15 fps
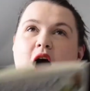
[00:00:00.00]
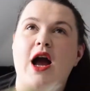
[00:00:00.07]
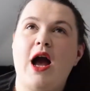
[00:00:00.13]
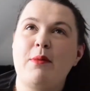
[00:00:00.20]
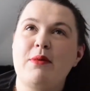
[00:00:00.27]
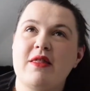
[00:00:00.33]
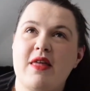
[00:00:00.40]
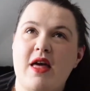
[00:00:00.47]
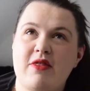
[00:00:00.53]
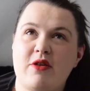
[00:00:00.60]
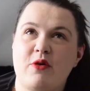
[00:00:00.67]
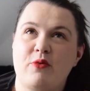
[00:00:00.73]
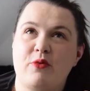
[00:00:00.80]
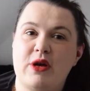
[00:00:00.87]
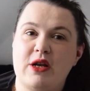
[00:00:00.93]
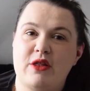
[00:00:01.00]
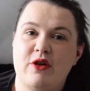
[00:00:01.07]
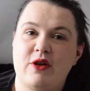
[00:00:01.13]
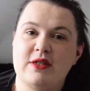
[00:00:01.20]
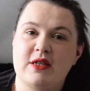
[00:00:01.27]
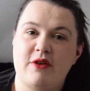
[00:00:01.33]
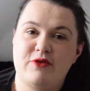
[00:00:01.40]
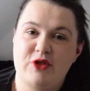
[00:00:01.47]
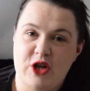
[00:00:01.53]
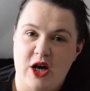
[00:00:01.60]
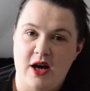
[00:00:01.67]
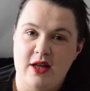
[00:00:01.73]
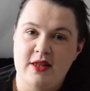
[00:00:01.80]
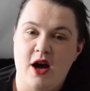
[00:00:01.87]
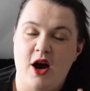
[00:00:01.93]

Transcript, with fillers: A couple of the other readathons I've done,